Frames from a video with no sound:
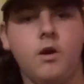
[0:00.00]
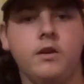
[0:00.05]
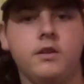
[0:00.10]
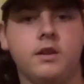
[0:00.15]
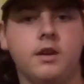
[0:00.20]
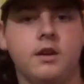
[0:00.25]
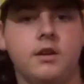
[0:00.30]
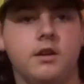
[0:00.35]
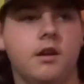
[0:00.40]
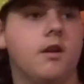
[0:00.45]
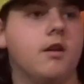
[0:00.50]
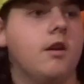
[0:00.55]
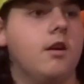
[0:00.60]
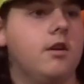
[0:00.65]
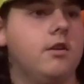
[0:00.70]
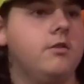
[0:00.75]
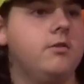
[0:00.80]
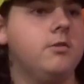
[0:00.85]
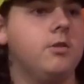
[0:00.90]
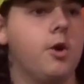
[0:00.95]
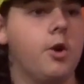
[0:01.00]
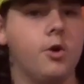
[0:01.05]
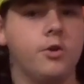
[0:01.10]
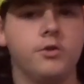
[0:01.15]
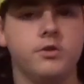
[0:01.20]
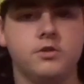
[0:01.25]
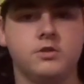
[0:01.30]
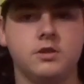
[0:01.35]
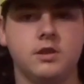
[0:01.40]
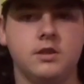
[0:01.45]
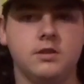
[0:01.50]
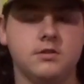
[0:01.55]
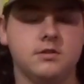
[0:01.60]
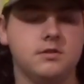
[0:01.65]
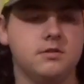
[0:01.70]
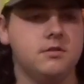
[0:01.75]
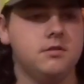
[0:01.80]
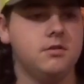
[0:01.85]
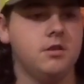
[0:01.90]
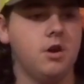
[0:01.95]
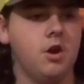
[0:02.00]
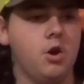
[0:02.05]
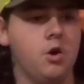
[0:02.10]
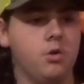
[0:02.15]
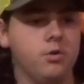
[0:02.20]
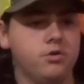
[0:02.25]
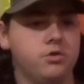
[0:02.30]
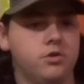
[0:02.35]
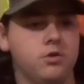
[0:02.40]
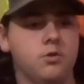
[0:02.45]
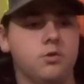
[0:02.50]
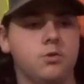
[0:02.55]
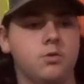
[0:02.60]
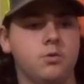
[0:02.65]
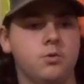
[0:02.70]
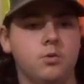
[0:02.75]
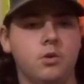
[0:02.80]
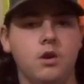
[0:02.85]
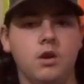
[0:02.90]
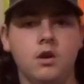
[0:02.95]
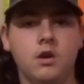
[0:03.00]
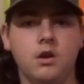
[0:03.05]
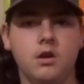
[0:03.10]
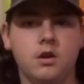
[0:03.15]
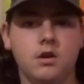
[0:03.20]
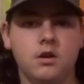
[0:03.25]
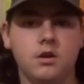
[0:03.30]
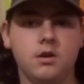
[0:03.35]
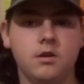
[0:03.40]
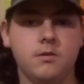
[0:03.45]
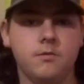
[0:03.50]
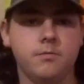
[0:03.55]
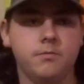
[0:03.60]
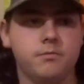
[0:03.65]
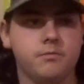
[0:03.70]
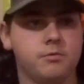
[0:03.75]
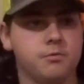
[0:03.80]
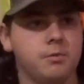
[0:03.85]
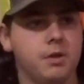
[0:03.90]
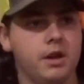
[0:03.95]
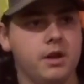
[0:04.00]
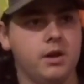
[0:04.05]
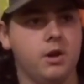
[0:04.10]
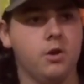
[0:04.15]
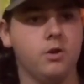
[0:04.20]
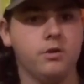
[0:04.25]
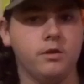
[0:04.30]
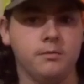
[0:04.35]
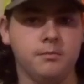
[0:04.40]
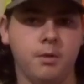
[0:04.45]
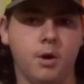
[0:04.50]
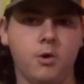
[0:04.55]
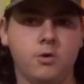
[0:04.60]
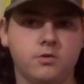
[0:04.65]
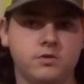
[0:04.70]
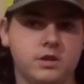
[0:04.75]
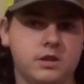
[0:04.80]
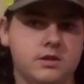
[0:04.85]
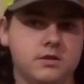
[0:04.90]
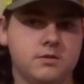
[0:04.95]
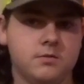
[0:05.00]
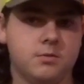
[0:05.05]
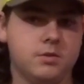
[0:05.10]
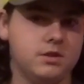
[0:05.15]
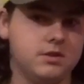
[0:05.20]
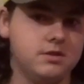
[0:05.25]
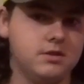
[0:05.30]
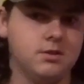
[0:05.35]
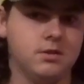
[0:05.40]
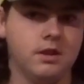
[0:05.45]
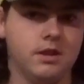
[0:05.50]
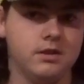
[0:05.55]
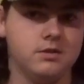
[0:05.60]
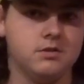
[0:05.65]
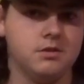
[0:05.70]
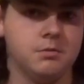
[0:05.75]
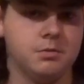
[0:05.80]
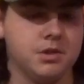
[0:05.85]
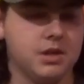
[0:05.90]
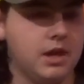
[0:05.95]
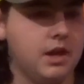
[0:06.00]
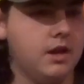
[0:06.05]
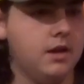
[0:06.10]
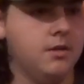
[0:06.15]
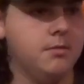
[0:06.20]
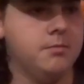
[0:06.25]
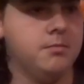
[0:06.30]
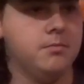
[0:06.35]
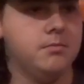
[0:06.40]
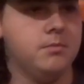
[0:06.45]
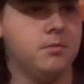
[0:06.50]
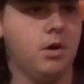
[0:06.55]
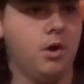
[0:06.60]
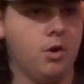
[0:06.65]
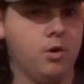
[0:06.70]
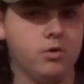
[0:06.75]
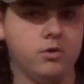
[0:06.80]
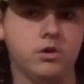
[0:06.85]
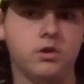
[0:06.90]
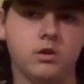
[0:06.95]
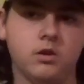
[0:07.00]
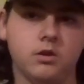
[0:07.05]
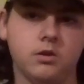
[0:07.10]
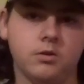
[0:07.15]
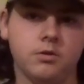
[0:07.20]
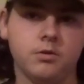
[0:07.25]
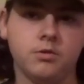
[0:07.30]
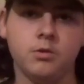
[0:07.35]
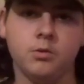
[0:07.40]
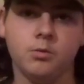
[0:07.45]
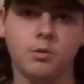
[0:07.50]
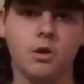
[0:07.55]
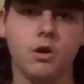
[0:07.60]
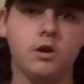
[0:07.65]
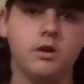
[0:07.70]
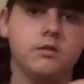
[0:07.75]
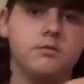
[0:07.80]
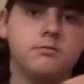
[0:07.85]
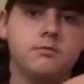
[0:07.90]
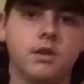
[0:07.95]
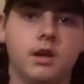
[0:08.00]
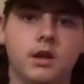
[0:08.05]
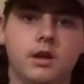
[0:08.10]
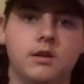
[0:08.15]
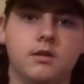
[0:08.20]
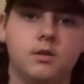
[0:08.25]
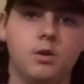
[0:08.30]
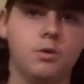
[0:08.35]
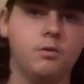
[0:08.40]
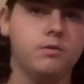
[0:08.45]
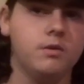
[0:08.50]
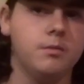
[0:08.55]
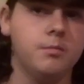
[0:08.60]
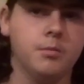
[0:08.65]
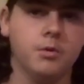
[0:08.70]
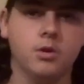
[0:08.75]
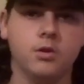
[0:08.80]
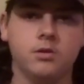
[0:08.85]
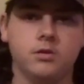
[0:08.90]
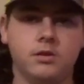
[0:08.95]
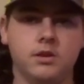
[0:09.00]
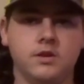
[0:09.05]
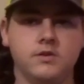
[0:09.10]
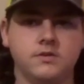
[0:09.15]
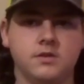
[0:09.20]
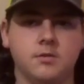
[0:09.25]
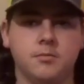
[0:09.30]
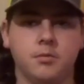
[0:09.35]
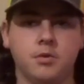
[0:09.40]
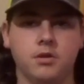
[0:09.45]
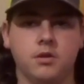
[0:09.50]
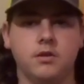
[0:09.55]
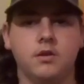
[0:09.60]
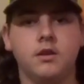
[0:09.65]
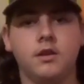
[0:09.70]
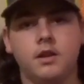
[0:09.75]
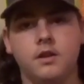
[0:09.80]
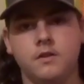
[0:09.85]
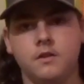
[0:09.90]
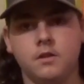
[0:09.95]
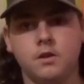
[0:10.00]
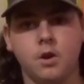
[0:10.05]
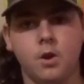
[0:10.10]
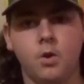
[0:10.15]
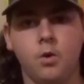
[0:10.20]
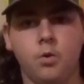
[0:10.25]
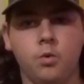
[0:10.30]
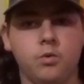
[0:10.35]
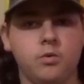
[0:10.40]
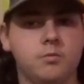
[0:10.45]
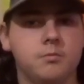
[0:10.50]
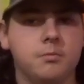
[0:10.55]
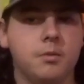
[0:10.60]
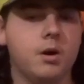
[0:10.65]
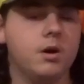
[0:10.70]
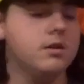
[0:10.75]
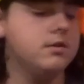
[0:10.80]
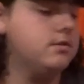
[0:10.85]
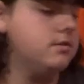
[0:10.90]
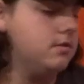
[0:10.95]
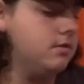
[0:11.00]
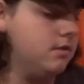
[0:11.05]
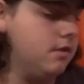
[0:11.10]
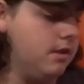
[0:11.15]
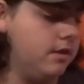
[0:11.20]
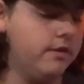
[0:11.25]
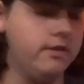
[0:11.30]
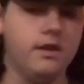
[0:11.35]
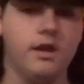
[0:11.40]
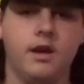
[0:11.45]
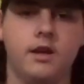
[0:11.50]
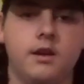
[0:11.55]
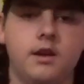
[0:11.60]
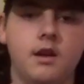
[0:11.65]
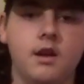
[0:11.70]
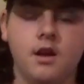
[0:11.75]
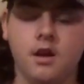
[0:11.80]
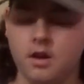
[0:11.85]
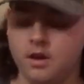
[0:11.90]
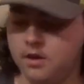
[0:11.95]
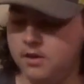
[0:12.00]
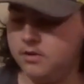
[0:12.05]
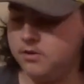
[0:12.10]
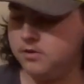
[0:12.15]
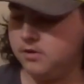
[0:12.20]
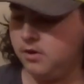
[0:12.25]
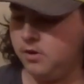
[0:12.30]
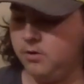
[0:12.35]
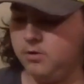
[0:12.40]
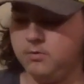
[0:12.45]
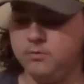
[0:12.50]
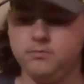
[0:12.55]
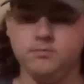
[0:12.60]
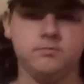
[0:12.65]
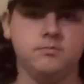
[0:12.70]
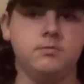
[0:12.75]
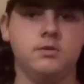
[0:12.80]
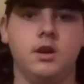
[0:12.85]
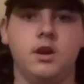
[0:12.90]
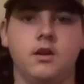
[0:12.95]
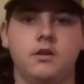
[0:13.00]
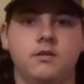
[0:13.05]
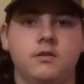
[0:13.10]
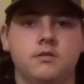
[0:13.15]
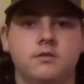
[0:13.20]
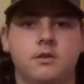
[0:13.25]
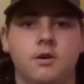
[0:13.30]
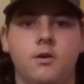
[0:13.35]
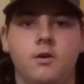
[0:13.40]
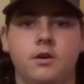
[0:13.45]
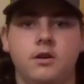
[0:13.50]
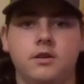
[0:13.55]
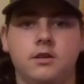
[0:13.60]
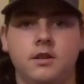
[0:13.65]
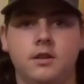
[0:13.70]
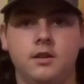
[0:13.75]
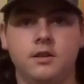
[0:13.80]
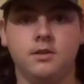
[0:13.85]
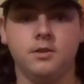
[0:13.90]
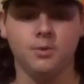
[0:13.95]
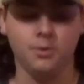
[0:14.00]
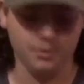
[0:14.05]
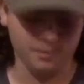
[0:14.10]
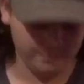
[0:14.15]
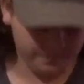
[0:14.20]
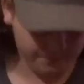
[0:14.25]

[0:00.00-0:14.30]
I take deer hunting early season on to, from like early bow season when it's still like summertime, on to the rut in November and December and the cold months like that. So yeah, let's go ahead and get into it.